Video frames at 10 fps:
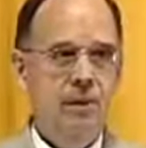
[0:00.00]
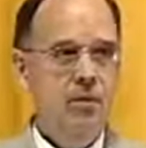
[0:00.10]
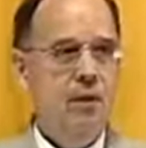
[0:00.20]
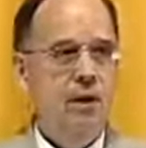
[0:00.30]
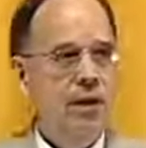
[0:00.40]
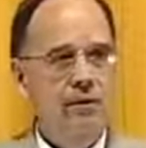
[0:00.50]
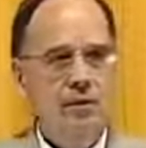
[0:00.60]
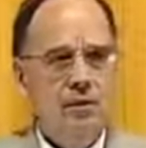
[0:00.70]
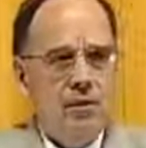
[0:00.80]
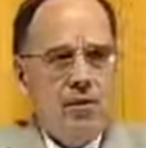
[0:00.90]
As one author
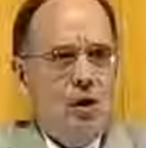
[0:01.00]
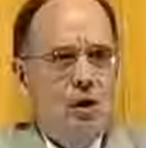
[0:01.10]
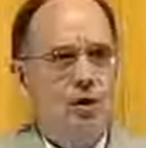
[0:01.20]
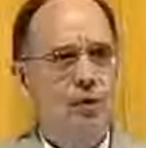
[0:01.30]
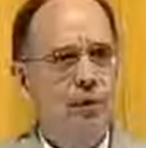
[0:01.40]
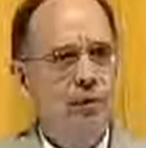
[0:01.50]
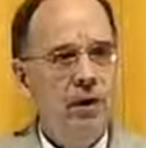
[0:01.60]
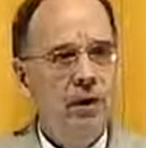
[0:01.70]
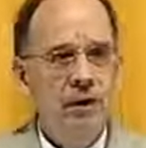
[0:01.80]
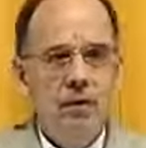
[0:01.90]
said, there's no script
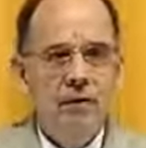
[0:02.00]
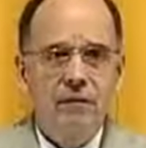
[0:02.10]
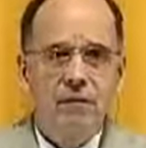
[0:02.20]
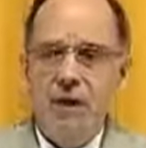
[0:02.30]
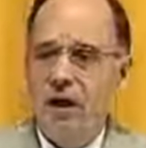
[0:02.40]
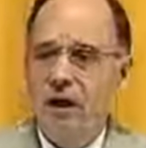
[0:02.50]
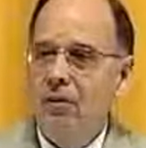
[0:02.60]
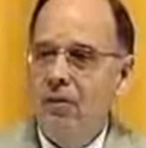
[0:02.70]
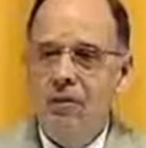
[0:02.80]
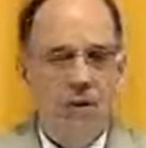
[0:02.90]
today. You don't have to pay any
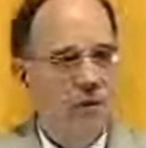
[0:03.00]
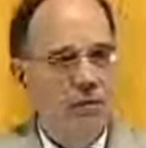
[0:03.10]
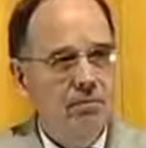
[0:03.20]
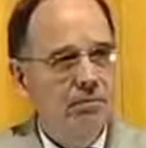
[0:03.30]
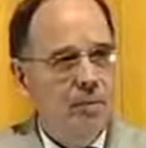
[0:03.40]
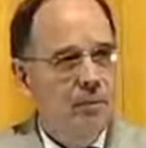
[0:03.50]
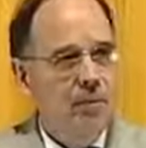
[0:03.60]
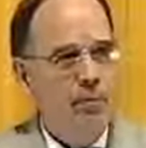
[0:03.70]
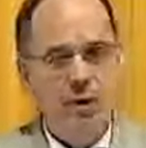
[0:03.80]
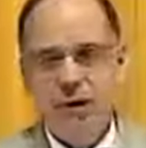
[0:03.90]
attention.
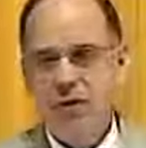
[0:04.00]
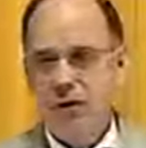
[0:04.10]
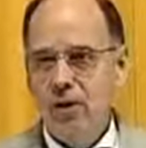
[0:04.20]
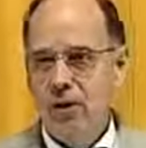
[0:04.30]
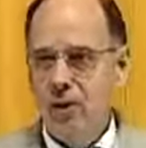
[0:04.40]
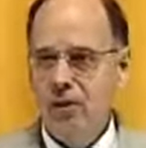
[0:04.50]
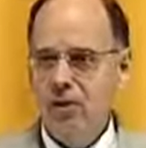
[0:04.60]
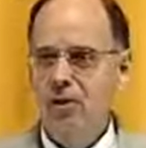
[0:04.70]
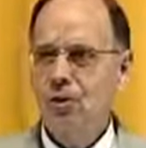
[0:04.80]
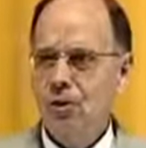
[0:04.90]
People aren't going to tell you what to
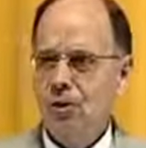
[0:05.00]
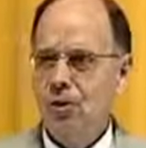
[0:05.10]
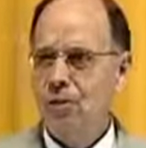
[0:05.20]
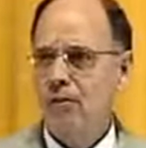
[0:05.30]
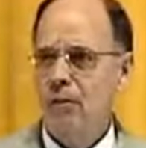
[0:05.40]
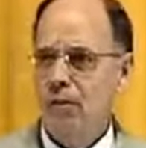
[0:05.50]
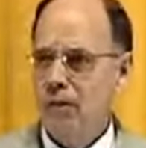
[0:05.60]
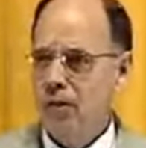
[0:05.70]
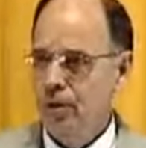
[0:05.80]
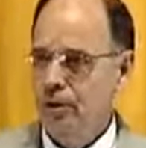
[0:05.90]
do. You just do whatever you want
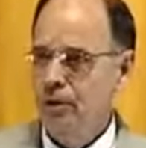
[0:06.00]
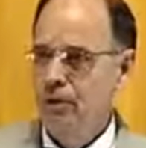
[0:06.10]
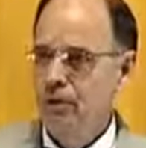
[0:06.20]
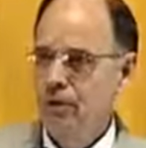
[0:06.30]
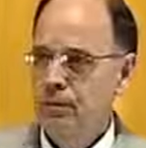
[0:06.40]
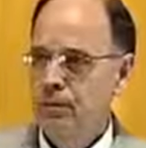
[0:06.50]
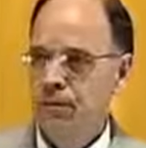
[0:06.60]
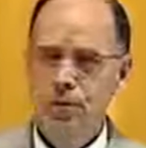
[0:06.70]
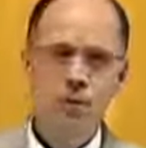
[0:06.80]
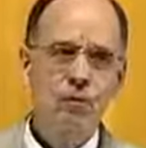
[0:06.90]
to do.
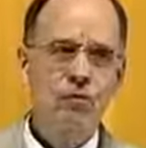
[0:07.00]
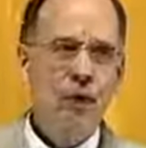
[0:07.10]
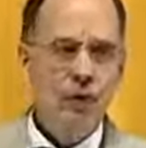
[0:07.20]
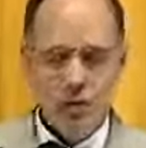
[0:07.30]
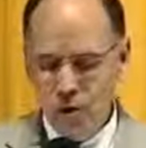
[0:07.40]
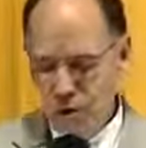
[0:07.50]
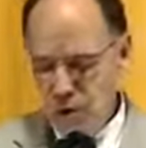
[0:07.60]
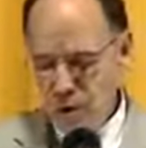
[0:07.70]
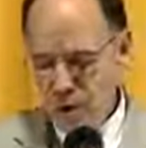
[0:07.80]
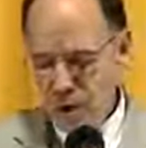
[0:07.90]
You can follow your
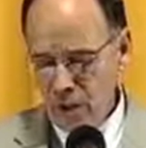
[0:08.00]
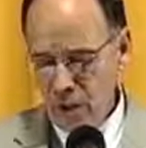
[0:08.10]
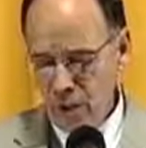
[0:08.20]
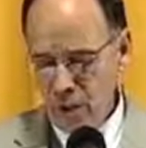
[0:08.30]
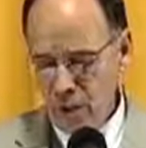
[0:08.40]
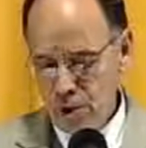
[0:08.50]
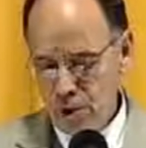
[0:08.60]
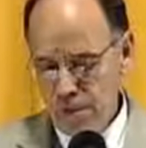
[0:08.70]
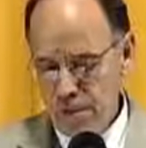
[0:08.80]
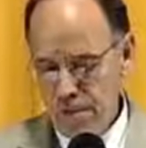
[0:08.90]
own
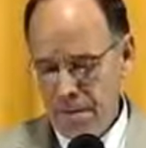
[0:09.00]
intuition.